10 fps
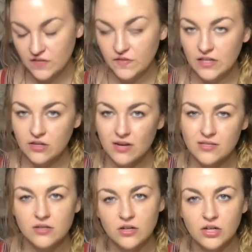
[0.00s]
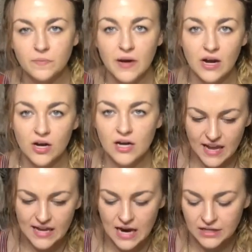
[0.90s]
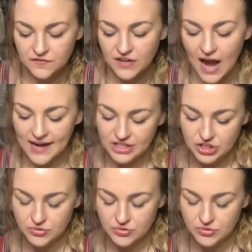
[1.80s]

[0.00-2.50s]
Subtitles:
I feel like you guys are a good pairing. They kind of guide